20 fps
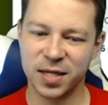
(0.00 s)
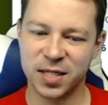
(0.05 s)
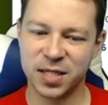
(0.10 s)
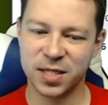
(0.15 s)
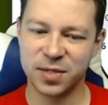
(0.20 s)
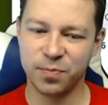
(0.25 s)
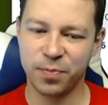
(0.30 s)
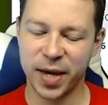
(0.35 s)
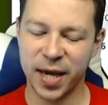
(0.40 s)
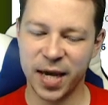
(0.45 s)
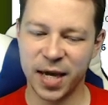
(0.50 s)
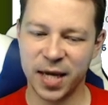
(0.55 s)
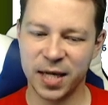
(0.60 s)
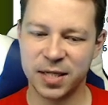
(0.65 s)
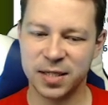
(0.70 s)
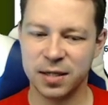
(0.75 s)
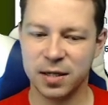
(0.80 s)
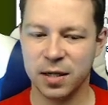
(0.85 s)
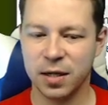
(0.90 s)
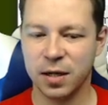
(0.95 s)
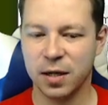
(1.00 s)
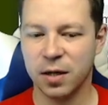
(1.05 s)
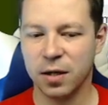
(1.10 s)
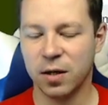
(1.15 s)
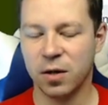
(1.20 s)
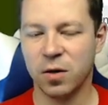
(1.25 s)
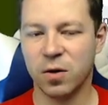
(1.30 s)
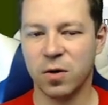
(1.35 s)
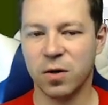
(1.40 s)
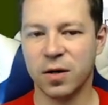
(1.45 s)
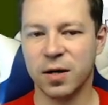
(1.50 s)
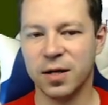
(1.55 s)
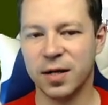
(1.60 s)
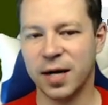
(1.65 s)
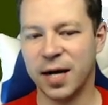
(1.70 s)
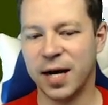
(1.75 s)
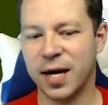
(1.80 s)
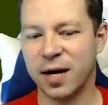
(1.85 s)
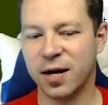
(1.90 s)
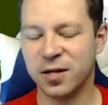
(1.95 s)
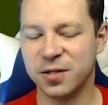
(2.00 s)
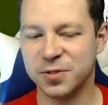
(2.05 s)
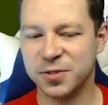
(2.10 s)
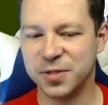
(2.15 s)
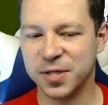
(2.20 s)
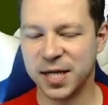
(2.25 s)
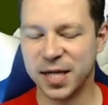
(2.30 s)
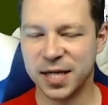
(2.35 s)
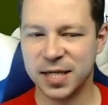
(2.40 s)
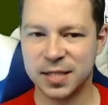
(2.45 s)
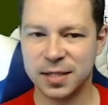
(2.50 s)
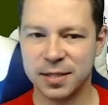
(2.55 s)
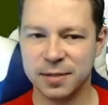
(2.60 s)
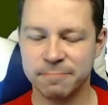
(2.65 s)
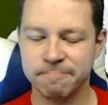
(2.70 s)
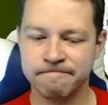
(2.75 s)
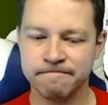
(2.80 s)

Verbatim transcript: a spade or a heart fit,